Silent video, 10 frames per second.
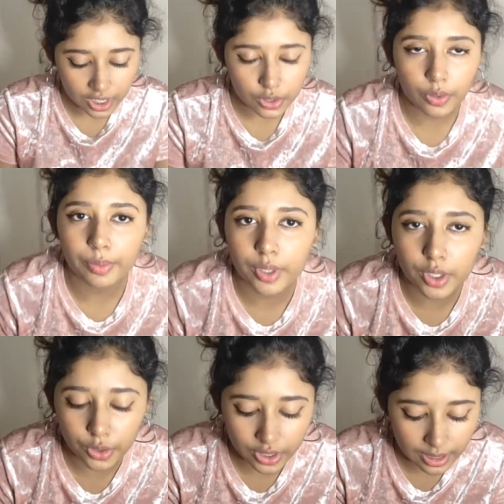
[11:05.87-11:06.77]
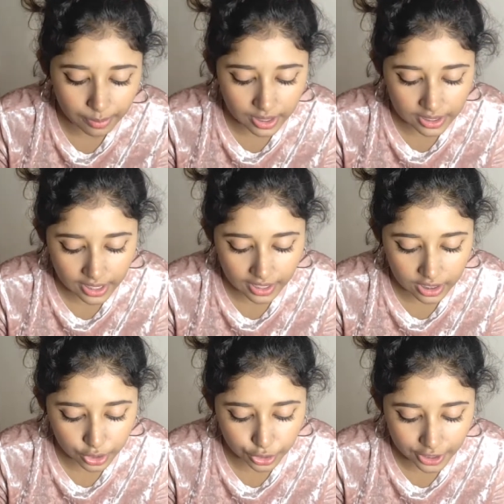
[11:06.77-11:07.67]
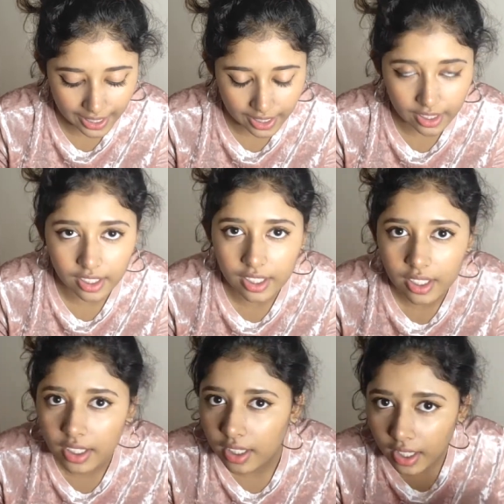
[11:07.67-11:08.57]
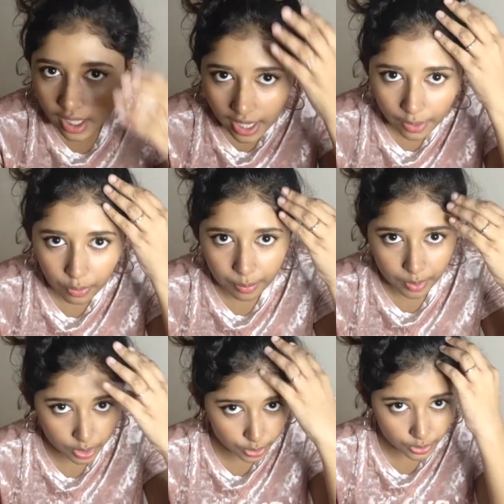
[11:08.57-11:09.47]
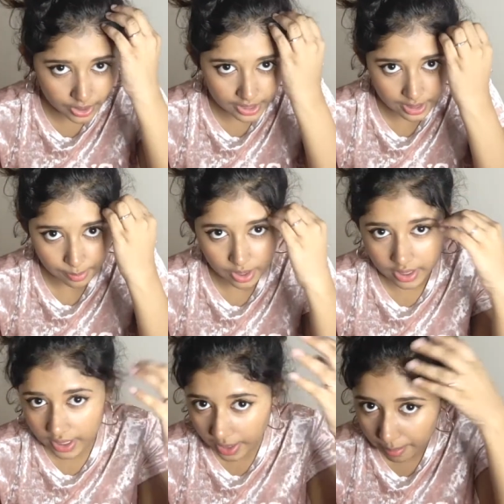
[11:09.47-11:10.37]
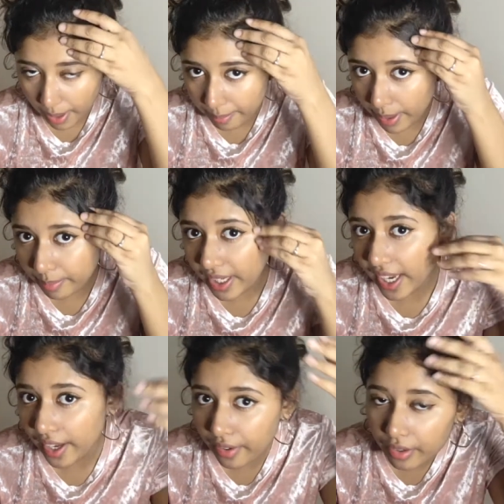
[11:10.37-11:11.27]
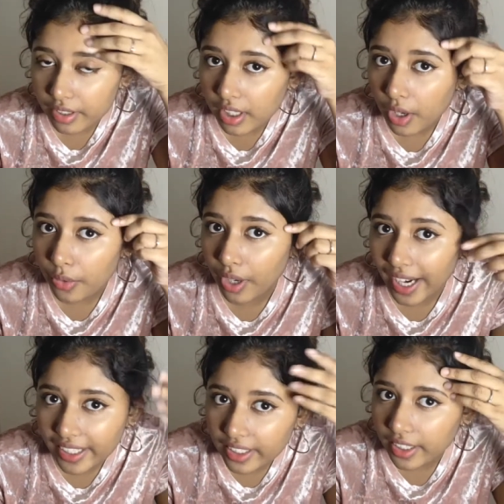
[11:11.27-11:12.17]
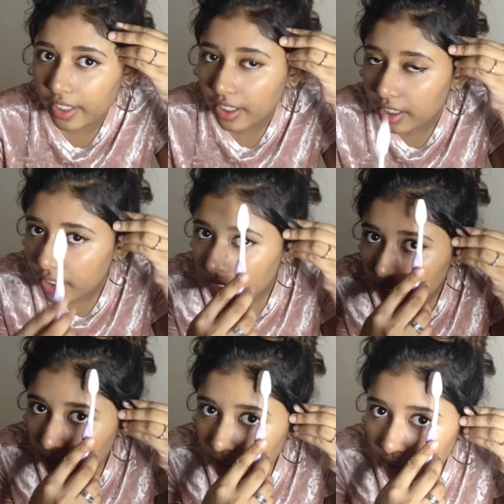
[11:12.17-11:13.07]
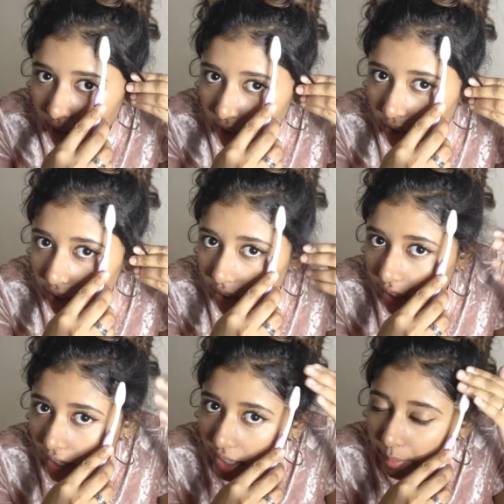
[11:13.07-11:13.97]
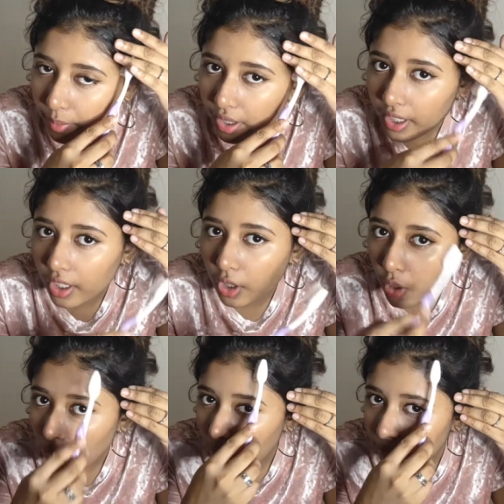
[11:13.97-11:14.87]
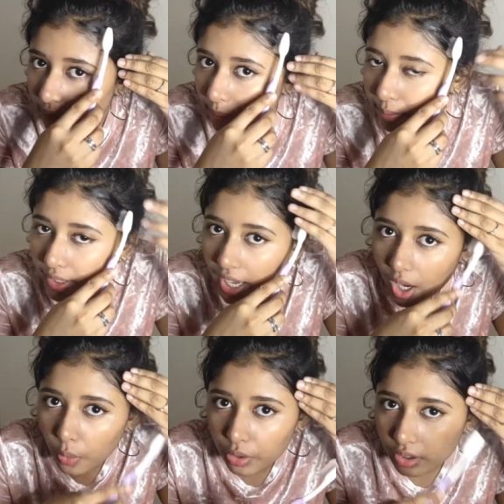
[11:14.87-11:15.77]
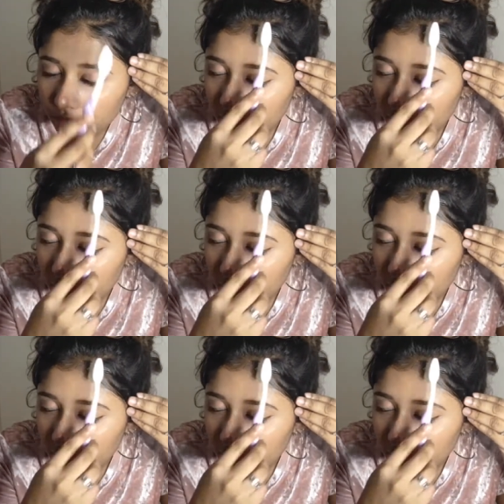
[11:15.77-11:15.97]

So what I'm gonna do is I'm gonna take the gel, and what I'm gonna do is I'm gonna take my baby hair right here, and I'm gonna comb them down